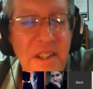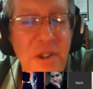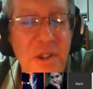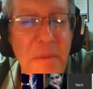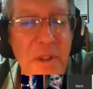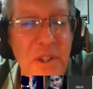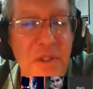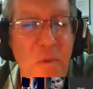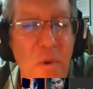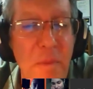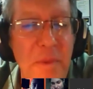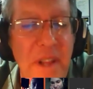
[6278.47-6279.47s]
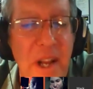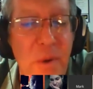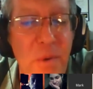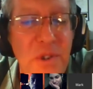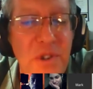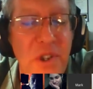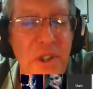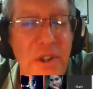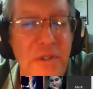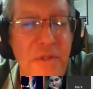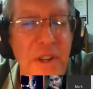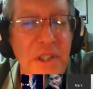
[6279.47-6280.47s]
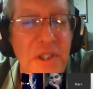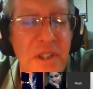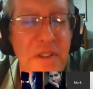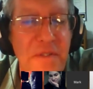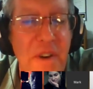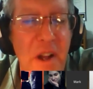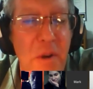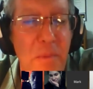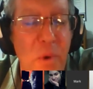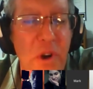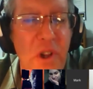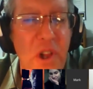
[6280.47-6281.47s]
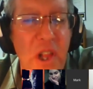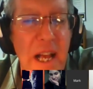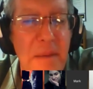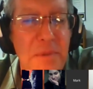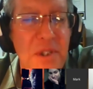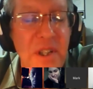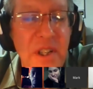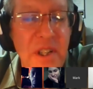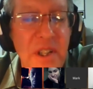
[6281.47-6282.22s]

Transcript: So I mean, it's forming that crystal interface at the final point of collapse.